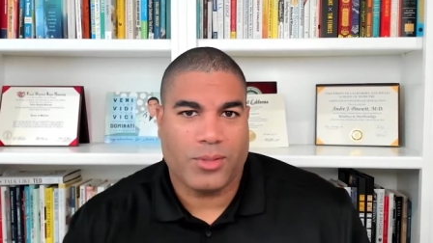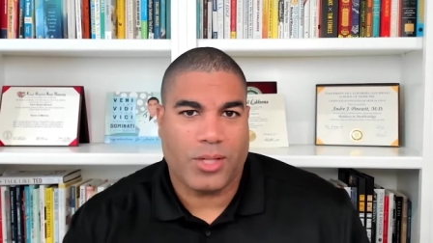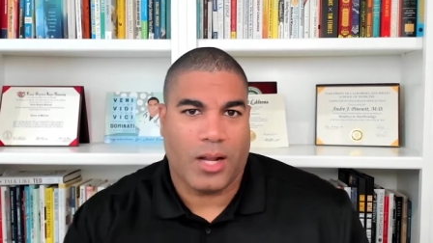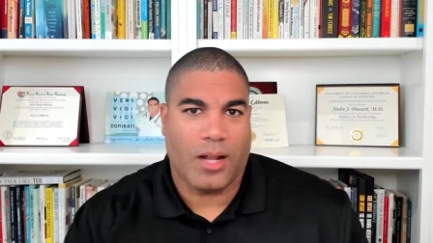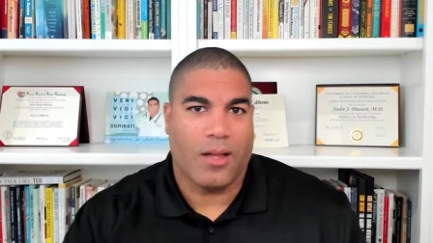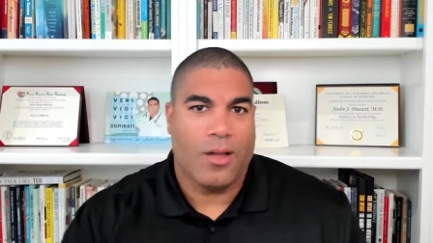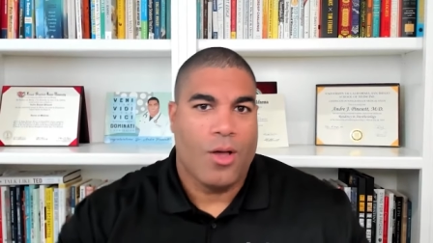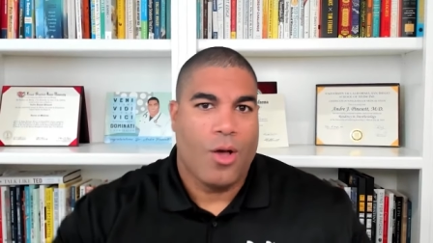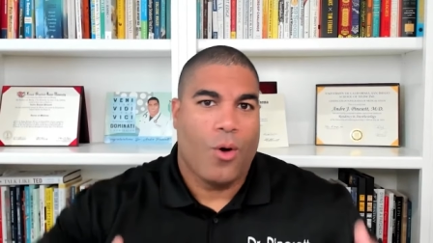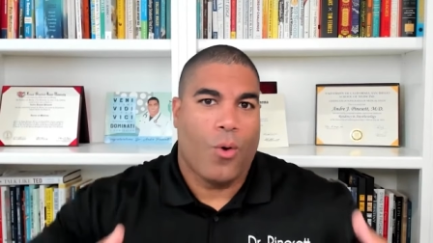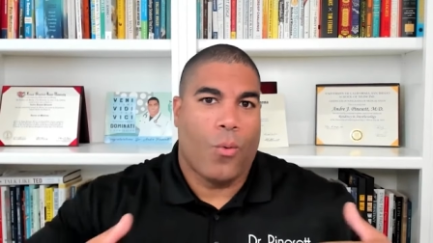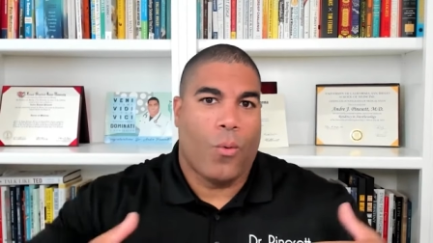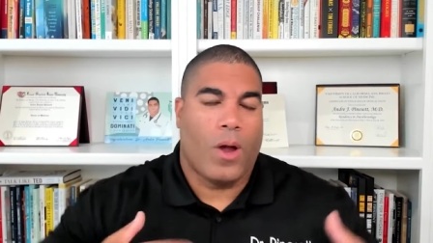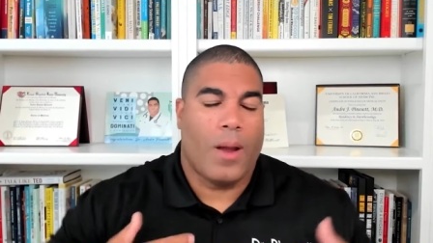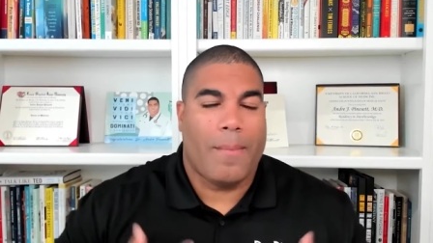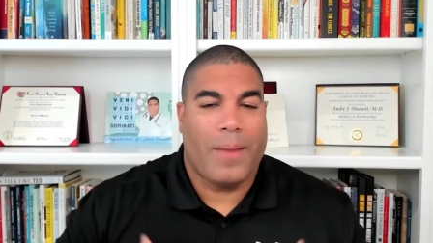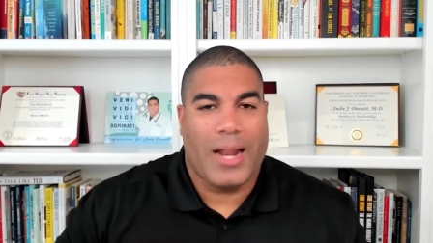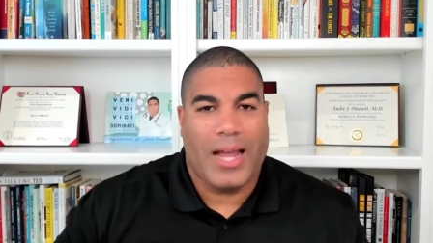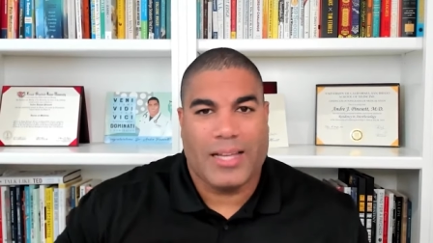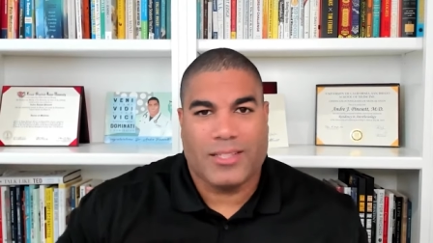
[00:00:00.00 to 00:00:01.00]
I'm trying to
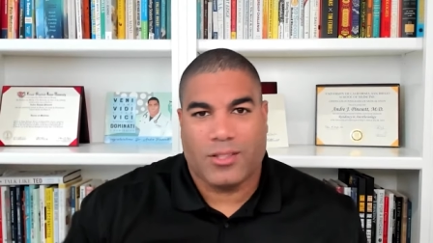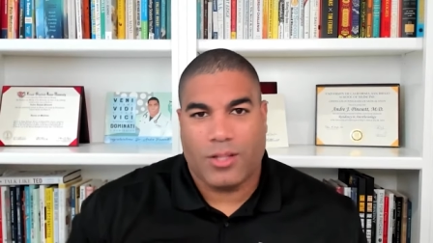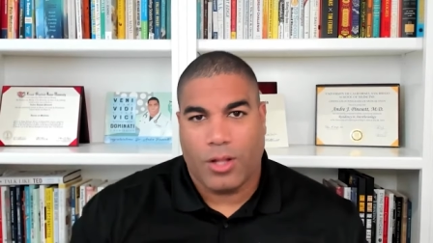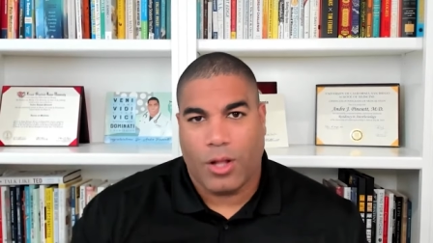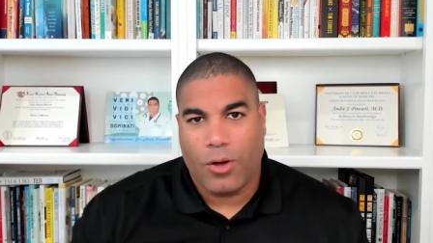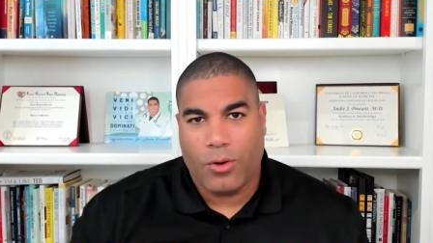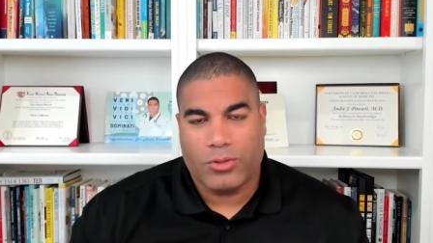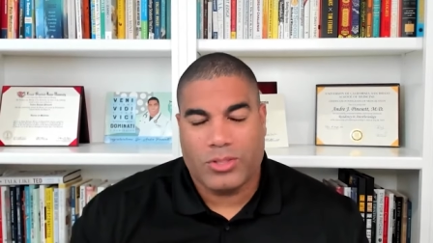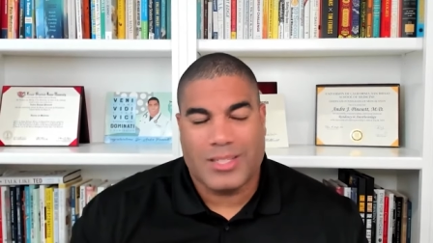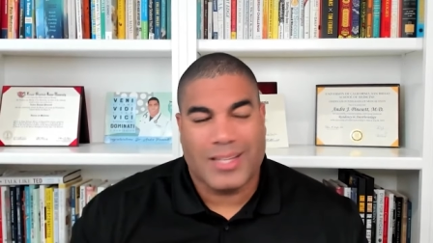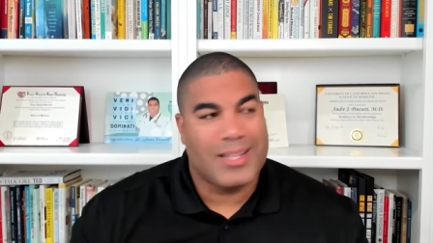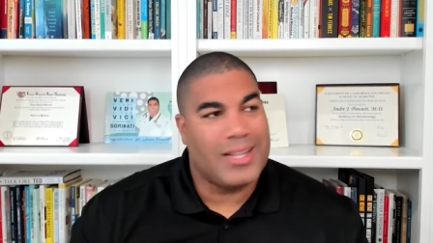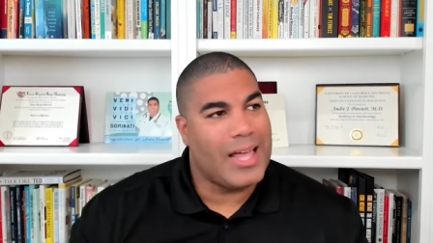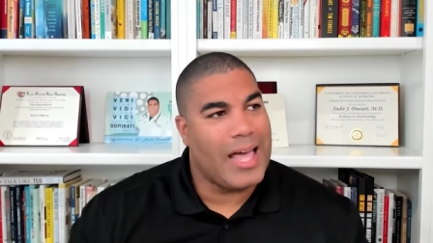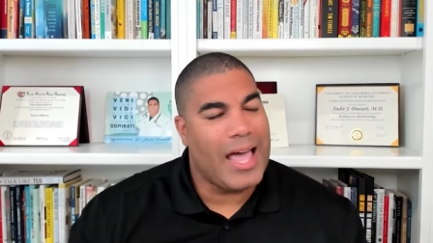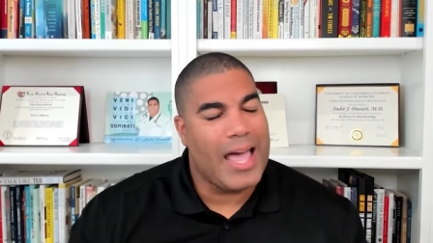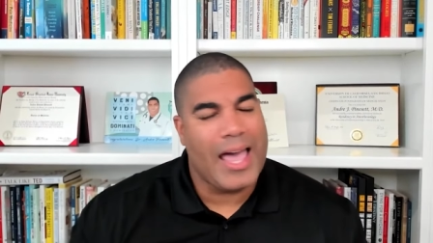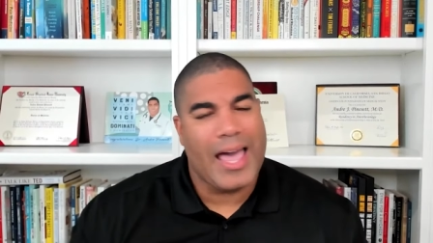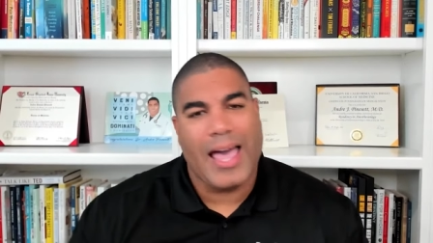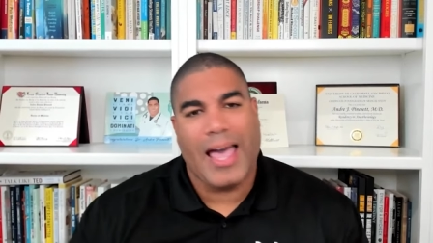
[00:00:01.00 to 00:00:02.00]
wear my nice clothes to
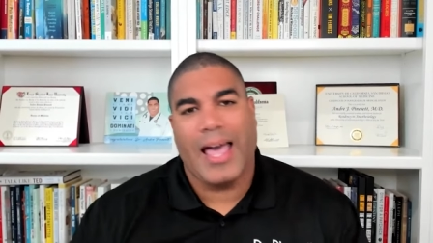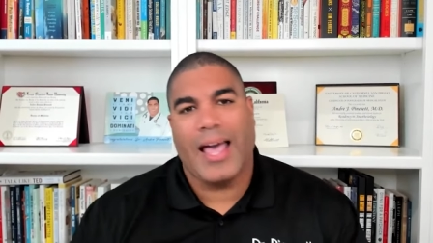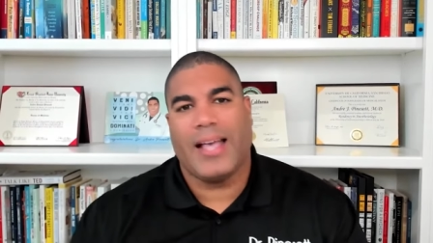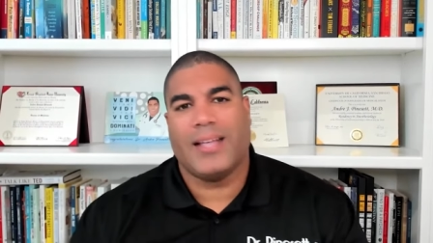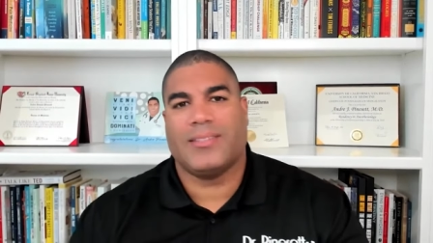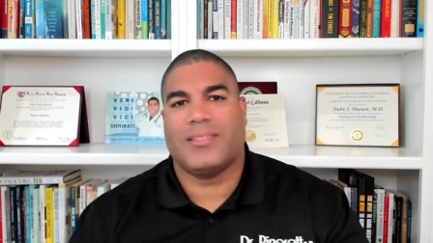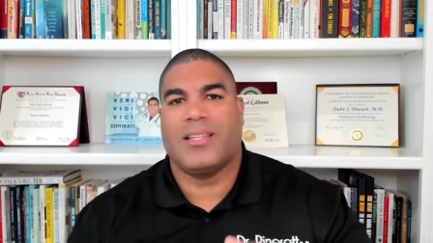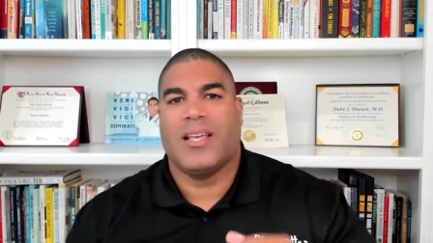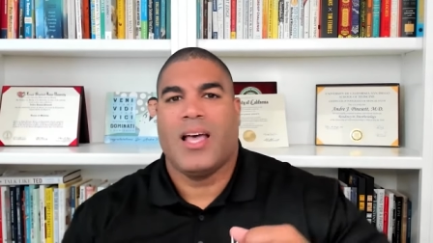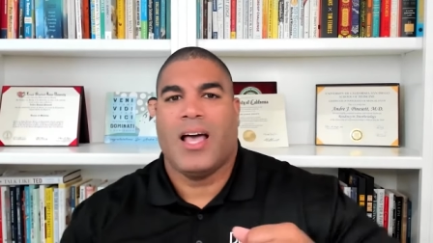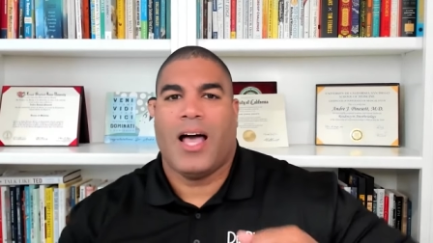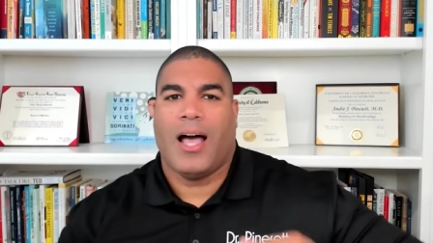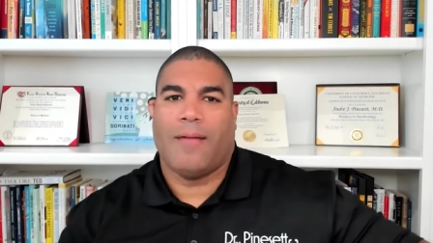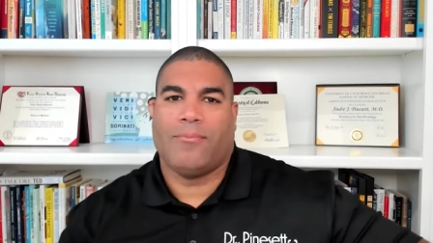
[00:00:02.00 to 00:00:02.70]
class.